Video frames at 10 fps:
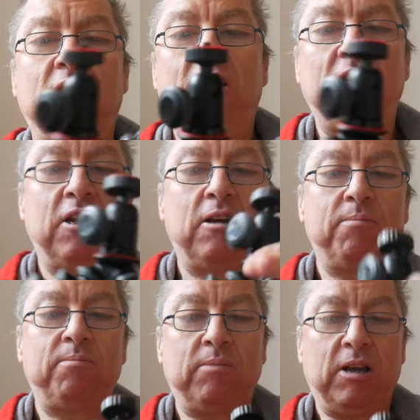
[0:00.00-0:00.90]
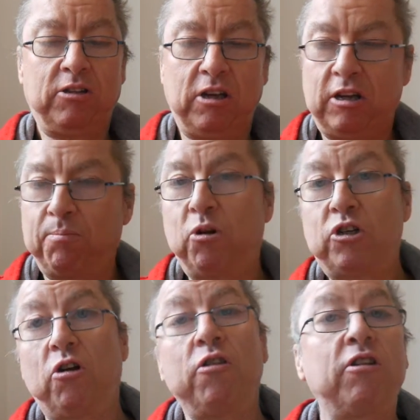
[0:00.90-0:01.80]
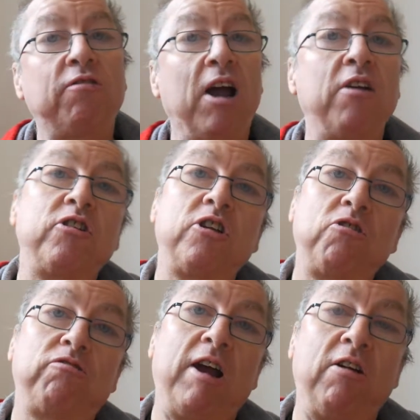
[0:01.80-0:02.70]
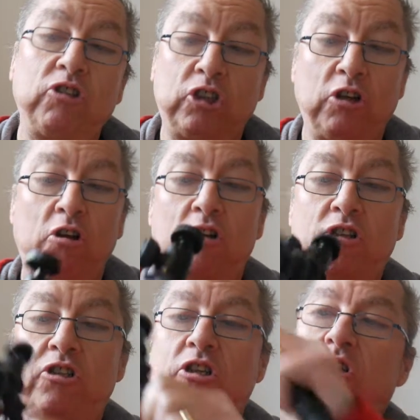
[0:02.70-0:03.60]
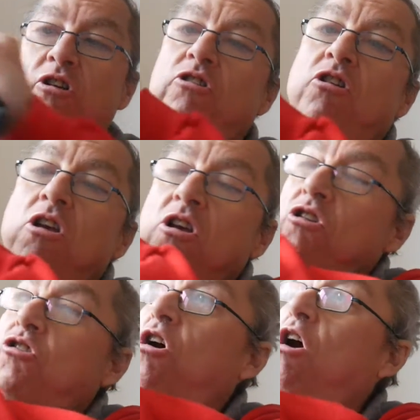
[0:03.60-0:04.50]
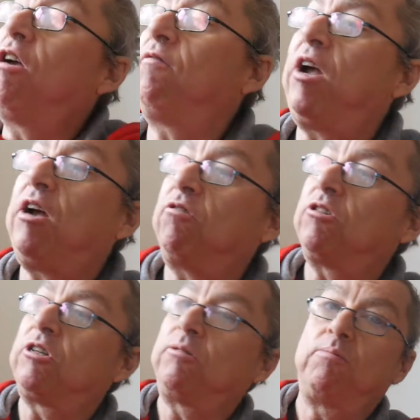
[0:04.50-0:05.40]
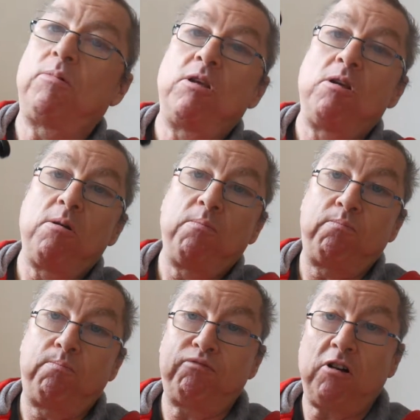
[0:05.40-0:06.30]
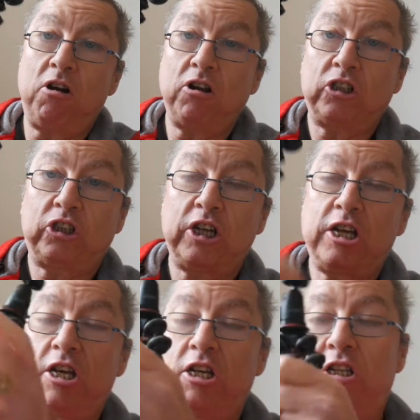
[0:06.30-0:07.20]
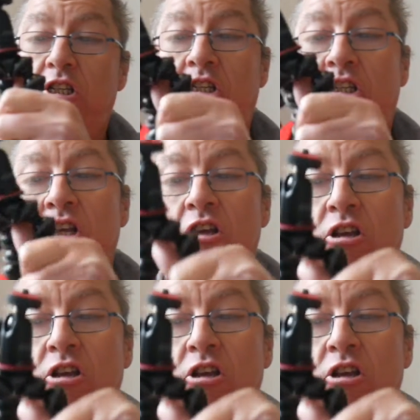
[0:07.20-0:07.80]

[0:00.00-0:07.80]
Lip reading: so you can put it on the ground to do ground shots, you can tie it around branches,